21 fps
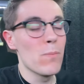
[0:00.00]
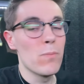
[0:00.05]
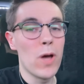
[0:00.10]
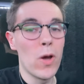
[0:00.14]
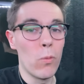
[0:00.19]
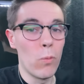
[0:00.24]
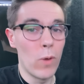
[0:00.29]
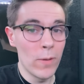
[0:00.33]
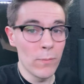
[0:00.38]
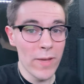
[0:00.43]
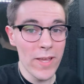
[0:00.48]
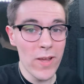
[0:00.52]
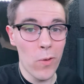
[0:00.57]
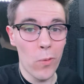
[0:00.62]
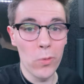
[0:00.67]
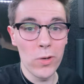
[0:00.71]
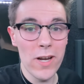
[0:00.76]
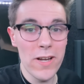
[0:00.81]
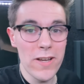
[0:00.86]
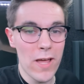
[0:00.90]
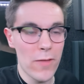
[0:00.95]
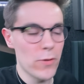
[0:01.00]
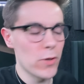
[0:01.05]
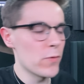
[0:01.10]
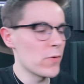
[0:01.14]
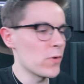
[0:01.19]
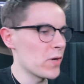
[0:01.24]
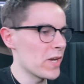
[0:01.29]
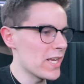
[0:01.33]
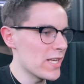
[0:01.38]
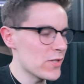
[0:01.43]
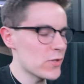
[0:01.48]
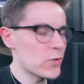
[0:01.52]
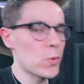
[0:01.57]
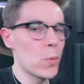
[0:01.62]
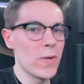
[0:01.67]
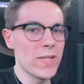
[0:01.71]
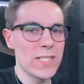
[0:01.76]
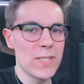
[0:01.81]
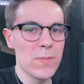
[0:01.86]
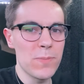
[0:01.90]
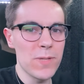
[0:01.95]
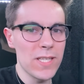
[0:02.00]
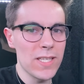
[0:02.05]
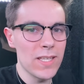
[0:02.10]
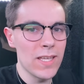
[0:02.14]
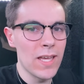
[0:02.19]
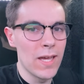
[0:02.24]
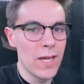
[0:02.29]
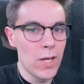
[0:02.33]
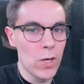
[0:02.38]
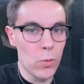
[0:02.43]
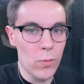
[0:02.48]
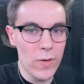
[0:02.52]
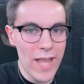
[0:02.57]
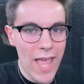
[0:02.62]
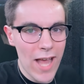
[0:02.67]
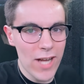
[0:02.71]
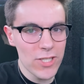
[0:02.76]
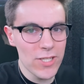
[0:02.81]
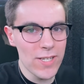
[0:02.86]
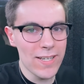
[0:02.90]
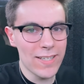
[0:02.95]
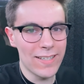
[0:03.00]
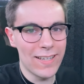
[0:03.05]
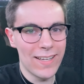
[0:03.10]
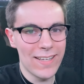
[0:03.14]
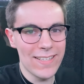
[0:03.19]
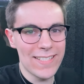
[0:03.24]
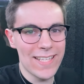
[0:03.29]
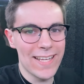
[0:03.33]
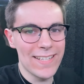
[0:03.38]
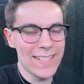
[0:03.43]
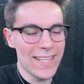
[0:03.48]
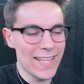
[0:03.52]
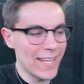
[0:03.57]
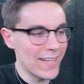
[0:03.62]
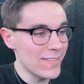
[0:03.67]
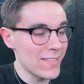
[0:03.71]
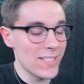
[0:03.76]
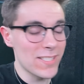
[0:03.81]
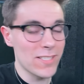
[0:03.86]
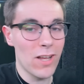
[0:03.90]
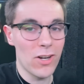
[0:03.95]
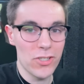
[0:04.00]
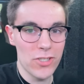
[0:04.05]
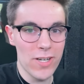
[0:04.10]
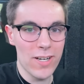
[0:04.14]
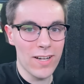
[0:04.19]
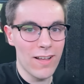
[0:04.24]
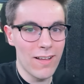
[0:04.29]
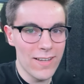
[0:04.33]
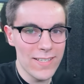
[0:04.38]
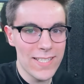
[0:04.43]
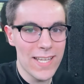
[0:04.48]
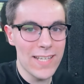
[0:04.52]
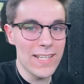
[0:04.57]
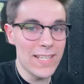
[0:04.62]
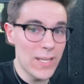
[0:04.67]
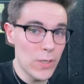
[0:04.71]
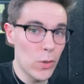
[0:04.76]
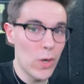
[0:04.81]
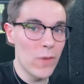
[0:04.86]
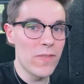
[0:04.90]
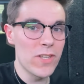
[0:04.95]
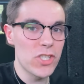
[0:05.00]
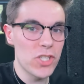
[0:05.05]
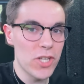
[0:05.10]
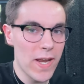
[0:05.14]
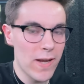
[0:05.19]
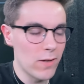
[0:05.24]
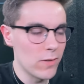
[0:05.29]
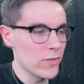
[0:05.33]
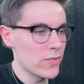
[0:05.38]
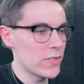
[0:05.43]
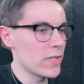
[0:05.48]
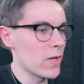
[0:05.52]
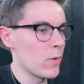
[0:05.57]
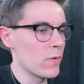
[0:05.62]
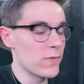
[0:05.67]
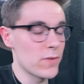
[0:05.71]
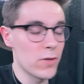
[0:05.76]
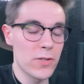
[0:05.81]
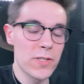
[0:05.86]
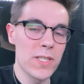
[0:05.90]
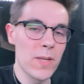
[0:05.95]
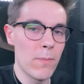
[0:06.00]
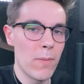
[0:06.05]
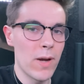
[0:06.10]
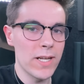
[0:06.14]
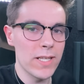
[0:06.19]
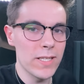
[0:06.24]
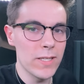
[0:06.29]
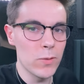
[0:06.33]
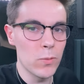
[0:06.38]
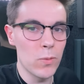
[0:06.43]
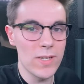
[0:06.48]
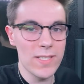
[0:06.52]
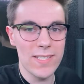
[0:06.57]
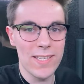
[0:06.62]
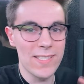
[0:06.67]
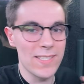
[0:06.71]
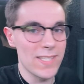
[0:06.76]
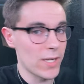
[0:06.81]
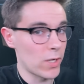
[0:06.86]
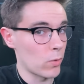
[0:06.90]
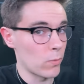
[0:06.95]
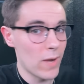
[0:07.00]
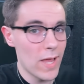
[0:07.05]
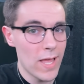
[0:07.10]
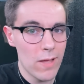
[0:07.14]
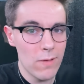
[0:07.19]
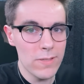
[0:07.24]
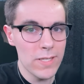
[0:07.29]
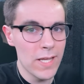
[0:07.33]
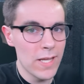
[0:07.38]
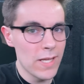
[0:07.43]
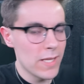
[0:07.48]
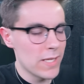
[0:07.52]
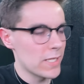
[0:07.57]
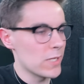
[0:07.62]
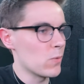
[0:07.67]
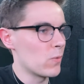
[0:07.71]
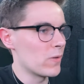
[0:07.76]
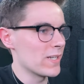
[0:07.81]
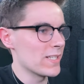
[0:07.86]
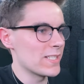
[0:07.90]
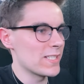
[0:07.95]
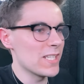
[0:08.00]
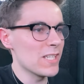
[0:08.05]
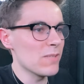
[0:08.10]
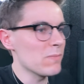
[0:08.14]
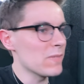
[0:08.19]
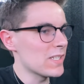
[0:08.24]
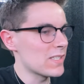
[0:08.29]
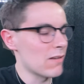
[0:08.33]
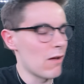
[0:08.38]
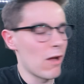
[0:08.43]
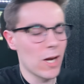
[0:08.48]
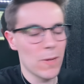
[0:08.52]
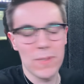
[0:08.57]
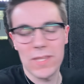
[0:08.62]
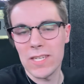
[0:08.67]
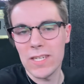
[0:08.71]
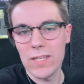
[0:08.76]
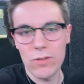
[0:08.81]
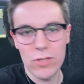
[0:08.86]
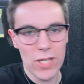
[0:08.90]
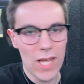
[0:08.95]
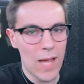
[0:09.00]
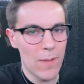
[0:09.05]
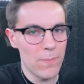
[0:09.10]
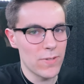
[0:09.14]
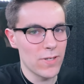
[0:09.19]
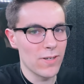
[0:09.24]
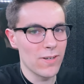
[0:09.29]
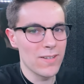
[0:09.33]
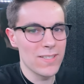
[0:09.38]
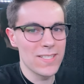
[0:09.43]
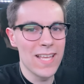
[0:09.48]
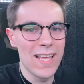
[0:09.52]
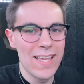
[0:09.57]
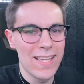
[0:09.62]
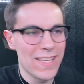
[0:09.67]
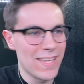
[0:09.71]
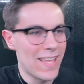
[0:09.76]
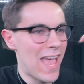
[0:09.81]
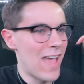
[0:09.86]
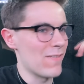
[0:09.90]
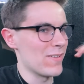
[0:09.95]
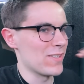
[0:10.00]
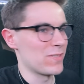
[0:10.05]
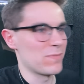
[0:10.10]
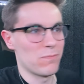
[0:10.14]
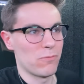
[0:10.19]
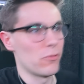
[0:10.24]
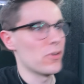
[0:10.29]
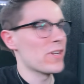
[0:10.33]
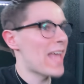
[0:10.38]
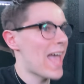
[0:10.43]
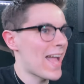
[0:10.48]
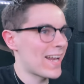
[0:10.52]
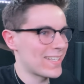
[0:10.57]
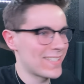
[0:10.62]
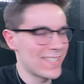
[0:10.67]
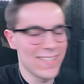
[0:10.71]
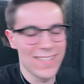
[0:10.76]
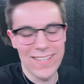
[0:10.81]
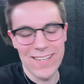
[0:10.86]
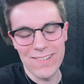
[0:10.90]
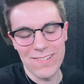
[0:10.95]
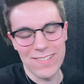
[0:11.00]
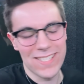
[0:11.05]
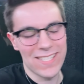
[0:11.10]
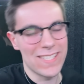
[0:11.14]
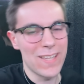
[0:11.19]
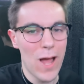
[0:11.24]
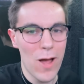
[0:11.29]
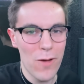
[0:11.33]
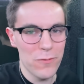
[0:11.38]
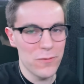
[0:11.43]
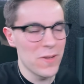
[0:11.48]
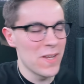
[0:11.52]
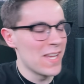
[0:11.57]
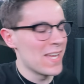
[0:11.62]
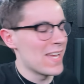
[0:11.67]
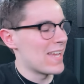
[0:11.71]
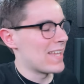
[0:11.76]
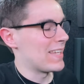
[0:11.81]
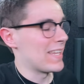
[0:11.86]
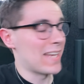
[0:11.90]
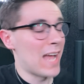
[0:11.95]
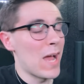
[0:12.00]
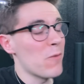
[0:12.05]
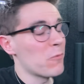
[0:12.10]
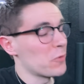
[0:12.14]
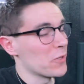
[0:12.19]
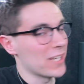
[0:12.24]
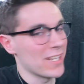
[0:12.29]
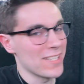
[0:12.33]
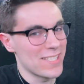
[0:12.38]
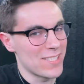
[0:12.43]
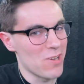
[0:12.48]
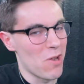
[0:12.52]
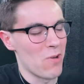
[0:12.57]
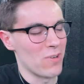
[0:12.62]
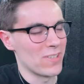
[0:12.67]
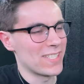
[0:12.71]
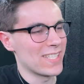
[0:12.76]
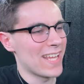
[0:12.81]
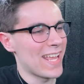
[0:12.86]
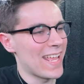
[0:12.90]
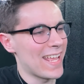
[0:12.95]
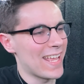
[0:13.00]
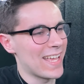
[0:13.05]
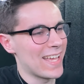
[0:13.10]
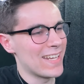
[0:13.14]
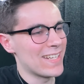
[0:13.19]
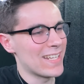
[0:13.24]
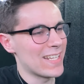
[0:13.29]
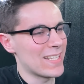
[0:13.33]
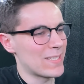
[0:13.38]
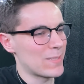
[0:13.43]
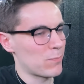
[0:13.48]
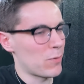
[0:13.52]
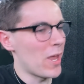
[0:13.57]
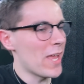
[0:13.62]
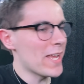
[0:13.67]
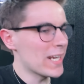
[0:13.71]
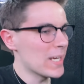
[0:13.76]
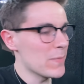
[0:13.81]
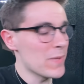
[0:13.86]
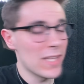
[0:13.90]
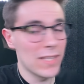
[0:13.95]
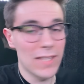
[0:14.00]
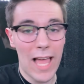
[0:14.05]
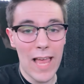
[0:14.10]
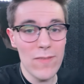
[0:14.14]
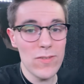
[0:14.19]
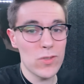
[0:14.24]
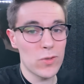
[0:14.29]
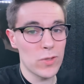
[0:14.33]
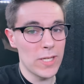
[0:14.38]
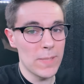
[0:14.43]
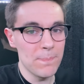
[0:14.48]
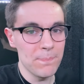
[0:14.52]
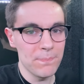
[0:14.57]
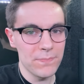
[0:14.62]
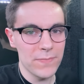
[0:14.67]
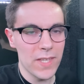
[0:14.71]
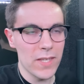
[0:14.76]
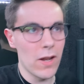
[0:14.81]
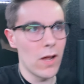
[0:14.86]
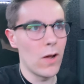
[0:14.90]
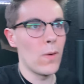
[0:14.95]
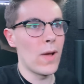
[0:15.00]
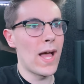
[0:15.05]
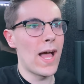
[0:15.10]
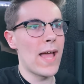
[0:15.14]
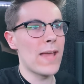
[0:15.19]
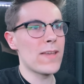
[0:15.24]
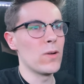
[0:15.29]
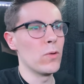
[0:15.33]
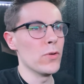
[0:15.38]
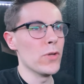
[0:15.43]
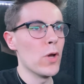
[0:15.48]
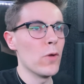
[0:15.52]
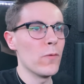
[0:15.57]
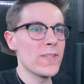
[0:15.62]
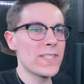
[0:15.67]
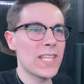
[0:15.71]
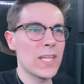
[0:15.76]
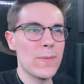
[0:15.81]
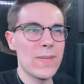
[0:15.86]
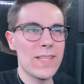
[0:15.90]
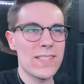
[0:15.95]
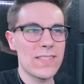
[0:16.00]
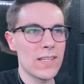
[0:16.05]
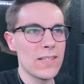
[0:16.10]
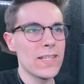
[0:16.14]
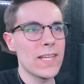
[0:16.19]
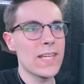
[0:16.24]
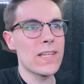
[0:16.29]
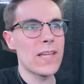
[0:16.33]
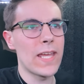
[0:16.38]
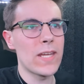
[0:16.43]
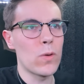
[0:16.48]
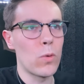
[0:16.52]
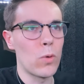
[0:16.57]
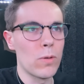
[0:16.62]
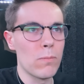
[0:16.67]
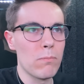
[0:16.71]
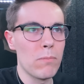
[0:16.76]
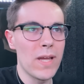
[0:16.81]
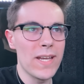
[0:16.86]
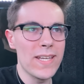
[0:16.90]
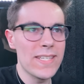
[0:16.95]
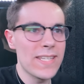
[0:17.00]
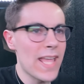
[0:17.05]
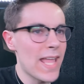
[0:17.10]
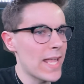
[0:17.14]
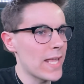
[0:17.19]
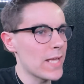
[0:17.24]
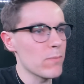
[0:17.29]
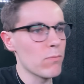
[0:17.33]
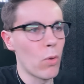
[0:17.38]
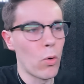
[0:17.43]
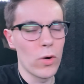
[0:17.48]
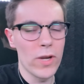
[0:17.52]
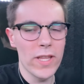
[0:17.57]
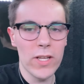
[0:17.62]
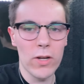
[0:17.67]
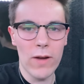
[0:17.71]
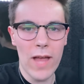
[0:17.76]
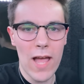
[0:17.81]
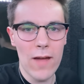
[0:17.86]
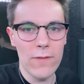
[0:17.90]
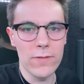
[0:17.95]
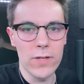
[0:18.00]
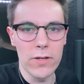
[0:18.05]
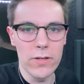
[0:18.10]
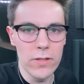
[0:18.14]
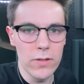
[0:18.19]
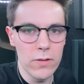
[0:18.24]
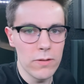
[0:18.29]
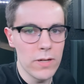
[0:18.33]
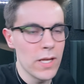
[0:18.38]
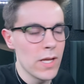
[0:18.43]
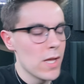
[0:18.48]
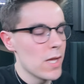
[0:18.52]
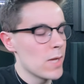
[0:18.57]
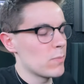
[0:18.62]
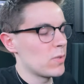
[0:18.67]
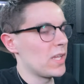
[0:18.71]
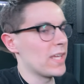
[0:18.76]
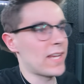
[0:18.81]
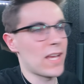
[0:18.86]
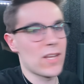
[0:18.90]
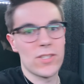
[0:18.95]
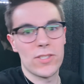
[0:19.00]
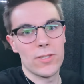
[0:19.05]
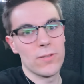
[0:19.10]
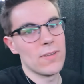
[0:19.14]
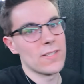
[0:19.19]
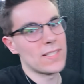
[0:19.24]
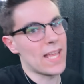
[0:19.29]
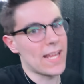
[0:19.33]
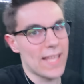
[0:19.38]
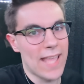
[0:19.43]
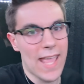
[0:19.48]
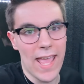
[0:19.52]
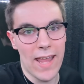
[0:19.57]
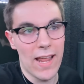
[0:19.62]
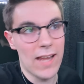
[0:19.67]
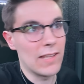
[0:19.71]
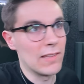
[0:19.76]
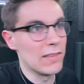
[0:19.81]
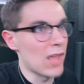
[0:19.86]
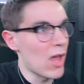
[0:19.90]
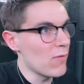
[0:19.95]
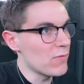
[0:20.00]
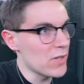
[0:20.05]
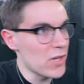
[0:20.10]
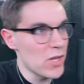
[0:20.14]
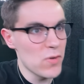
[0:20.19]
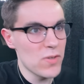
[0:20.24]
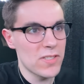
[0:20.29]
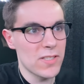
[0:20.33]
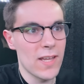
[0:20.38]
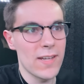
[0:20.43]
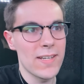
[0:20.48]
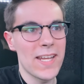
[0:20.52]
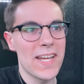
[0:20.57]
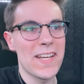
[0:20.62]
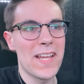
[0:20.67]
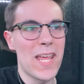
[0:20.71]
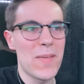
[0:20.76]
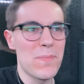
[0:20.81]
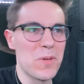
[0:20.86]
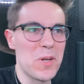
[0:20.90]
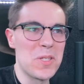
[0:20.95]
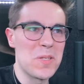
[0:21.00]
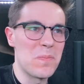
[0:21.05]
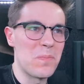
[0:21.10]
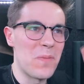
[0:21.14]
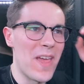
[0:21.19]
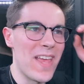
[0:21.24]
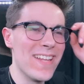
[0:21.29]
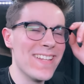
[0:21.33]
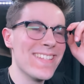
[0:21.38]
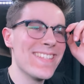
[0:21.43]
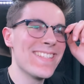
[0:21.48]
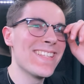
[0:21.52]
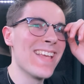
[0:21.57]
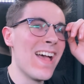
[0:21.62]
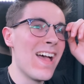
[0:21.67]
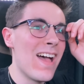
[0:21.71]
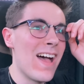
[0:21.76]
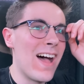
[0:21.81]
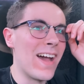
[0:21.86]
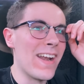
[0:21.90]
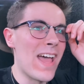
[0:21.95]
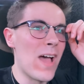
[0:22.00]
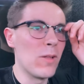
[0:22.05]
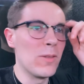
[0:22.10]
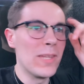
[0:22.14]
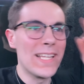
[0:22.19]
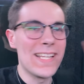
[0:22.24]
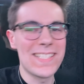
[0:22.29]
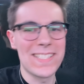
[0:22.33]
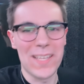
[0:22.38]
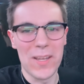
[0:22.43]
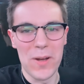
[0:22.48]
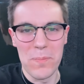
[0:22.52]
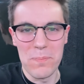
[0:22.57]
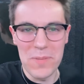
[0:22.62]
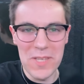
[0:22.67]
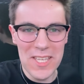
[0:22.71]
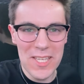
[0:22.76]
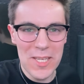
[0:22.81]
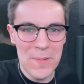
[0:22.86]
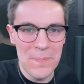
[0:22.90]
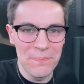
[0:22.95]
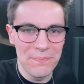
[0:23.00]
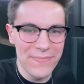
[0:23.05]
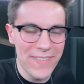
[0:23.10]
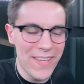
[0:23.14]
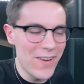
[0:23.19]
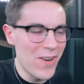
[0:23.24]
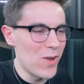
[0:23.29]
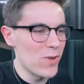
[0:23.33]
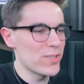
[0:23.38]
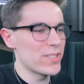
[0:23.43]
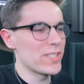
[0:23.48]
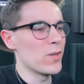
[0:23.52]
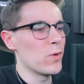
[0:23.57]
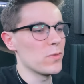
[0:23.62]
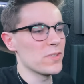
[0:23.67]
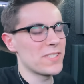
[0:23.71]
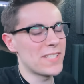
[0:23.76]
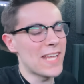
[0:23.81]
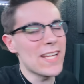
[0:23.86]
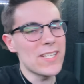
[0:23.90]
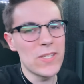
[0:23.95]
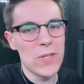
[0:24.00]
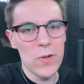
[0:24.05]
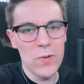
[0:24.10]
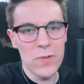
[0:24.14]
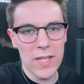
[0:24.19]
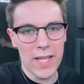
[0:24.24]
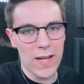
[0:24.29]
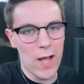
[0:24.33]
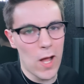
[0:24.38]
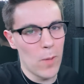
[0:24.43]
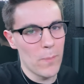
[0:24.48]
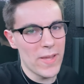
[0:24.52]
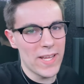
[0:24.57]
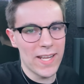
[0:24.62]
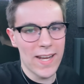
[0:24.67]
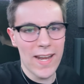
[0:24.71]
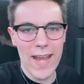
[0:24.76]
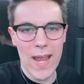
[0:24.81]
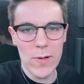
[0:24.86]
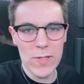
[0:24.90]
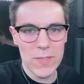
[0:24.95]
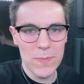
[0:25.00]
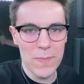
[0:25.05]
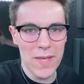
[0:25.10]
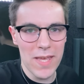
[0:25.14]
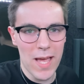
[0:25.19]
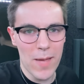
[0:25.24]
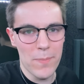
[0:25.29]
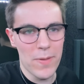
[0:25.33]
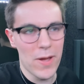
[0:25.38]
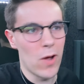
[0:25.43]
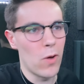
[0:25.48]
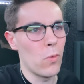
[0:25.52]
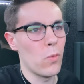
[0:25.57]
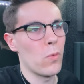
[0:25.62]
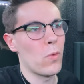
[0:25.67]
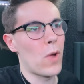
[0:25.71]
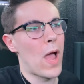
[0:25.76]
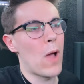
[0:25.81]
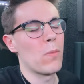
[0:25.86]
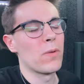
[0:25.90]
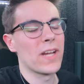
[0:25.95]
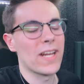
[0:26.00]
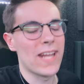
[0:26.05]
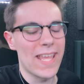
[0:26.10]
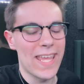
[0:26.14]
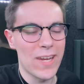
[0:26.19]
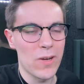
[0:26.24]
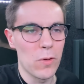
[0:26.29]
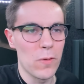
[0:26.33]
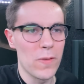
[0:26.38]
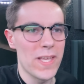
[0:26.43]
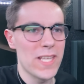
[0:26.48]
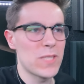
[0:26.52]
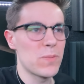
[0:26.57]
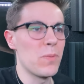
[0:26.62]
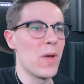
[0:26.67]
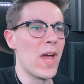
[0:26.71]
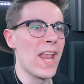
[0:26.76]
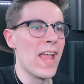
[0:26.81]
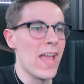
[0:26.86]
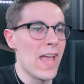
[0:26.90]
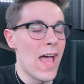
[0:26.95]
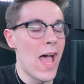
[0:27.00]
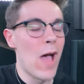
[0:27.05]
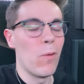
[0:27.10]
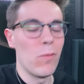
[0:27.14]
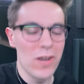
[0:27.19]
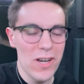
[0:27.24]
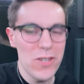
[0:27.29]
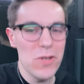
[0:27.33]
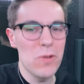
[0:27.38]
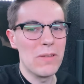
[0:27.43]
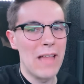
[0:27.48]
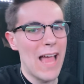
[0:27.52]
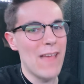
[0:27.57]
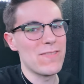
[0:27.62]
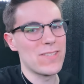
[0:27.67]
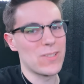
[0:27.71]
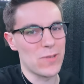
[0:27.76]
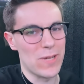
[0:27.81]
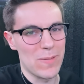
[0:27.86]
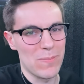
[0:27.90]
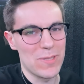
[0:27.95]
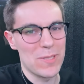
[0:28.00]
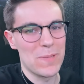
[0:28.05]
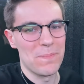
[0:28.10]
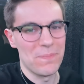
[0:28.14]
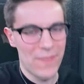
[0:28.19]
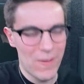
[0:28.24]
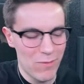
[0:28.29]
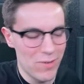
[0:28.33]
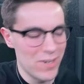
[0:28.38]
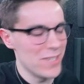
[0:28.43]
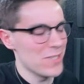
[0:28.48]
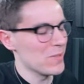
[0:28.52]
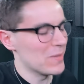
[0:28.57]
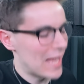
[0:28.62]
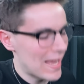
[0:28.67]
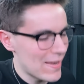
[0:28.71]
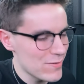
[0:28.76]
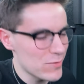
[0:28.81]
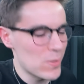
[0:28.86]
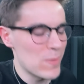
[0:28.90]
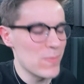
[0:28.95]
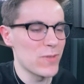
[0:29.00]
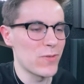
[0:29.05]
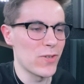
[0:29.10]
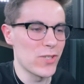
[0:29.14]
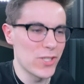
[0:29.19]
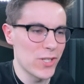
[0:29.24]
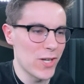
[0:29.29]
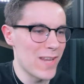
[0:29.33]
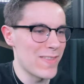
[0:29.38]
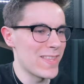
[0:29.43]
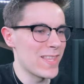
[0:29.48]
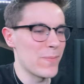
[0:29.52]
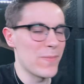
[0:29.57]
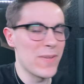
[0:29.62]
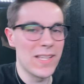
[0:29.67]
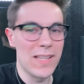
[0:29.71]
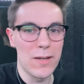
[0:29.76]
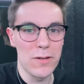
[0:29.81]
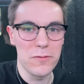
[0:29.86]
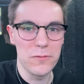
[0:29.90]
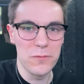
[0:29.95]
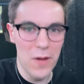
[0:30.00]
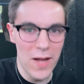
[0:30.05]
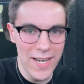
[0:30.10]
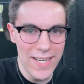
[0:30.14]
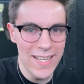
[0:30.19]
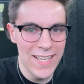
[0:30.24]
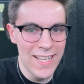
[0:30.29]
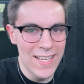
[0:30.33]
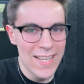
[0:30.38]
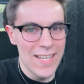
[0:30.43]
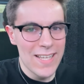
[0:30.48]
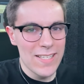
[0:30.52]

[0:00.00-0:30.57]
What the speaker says: But one way or another, there is going to be reaction content and discussion content here on the channel. So if you're somebody who wants to stick around, you want to see me talk about the new chapters, you have us react to the new stuff, like, I'm freaking stoked. And it's probably going to be a live stream, you know? I don't know if it's going to be Sunday night or Monday morning or afternoon, but like as soon as I can. I'd love to do Sunday night, but it depends on how late it's going to be, you know? So stay tuned. Like, I'll make an announcement about how we're going to handle this, but I want to do live streams. I want to do live streams for sure. I think that'd be a lot of fun.